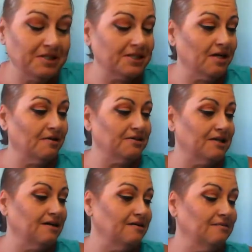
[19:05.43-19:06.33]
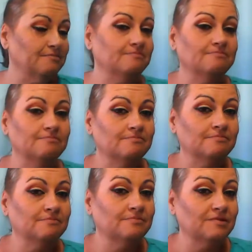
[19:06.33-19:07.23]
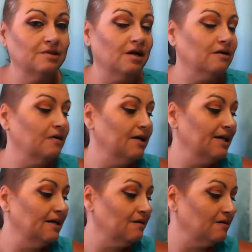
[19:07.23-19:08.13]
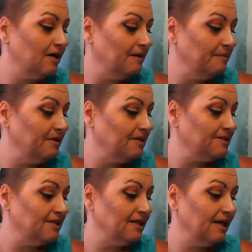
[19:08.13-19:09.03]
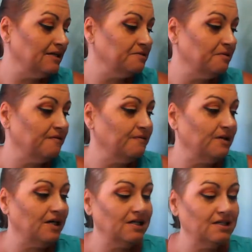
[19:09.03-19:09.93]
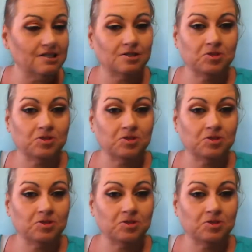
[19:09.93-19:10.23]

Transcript: of these colors. I am dark right now. I've been in the sun last 3 or 4 days.